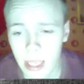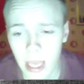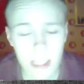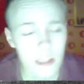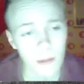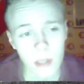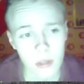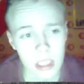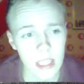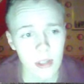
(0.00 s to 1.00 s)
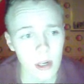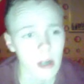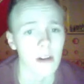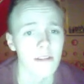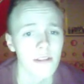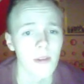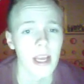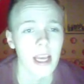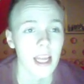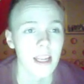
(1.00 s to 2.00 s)
He has trouble switching into Knockoff,
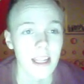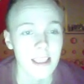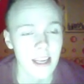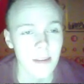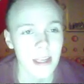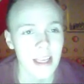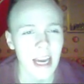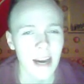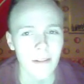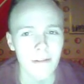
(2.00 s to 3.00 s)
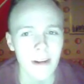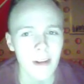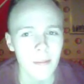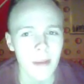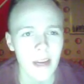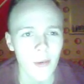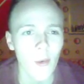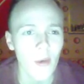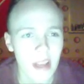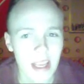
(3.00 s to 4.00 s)
and that's gonna be a very
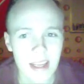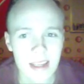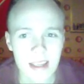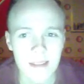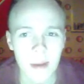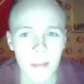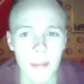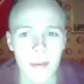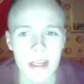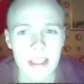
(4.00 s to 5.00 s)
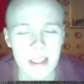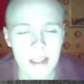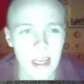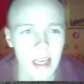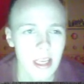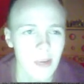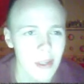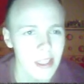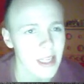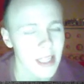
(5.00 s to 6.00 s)
big role in my preparation.
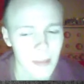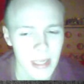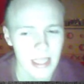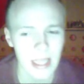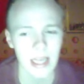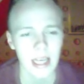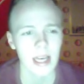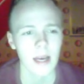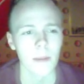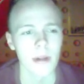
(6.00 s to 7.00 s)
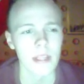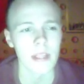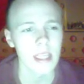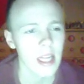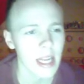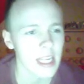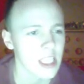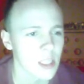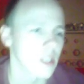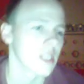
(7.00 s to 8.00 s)
You will see that in a bit. But he
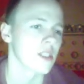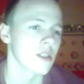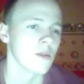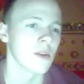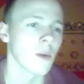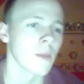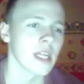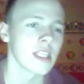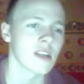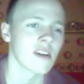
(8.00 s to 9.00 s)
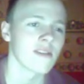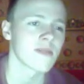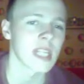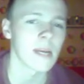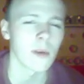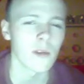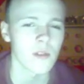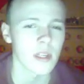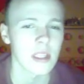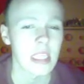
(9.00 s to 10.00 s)
likes switching to the combination of stab
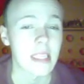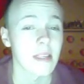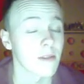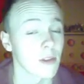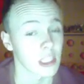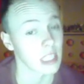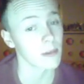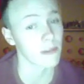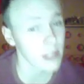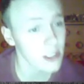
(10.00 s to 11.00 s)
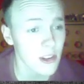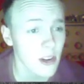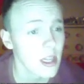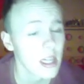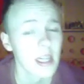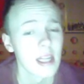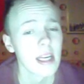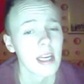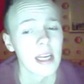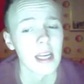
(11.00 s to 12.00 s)
moves with, for example, Venusaur
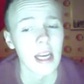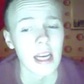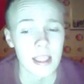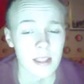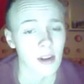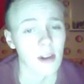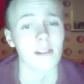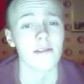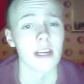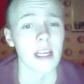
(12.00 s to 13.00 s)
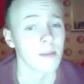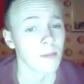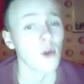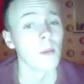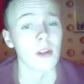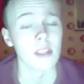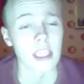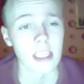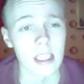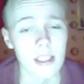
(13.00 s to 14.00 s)
and Knockoff, and more
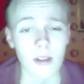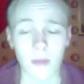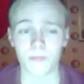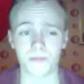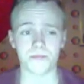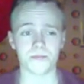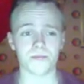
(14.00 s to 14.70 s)
mounts actually. So